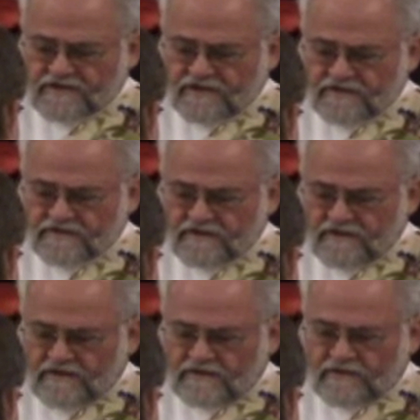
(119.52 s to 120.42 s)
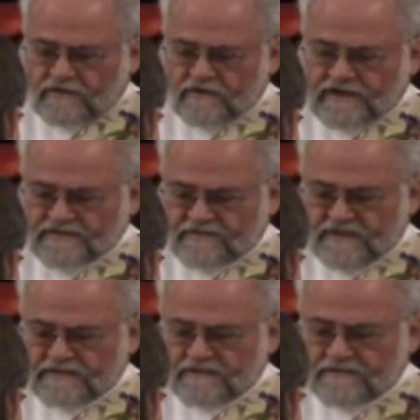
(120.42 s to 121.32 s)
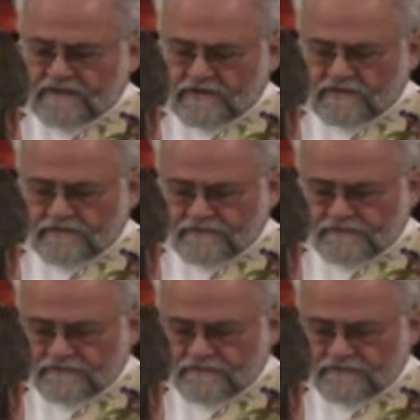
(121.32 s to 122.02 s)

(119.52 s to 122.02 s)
heart, who has made him known.